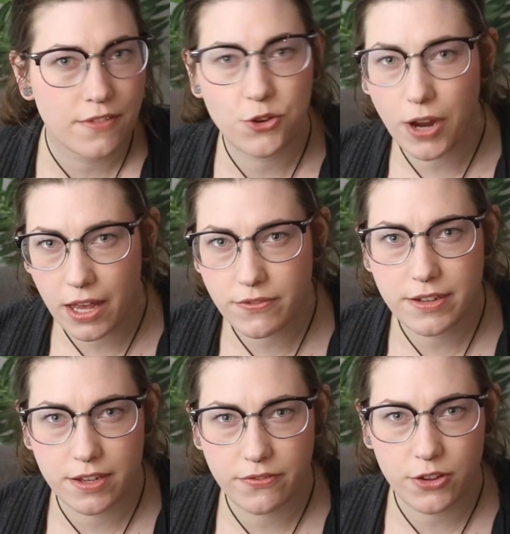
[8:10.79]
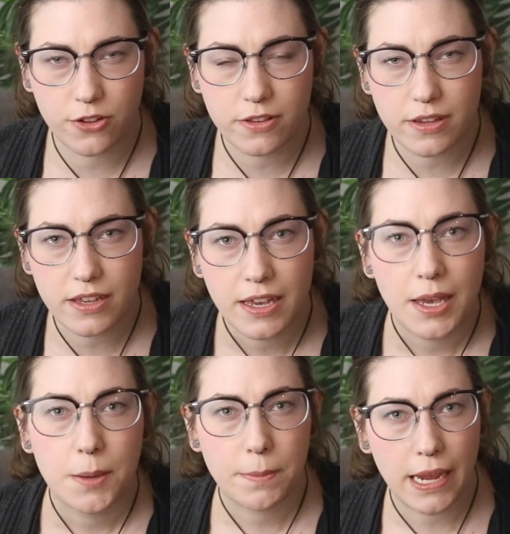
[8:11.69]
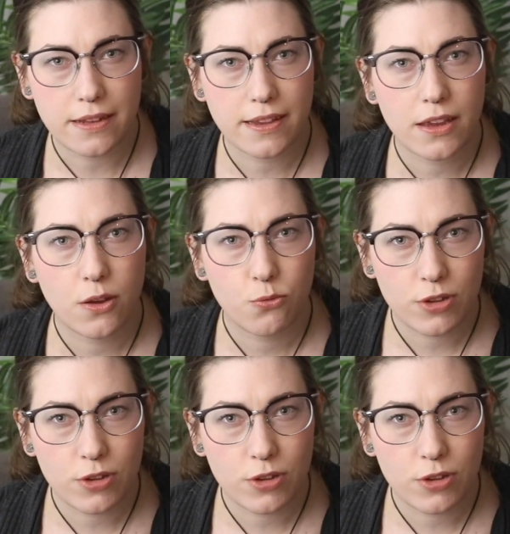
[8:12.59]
if you're having difficulty painting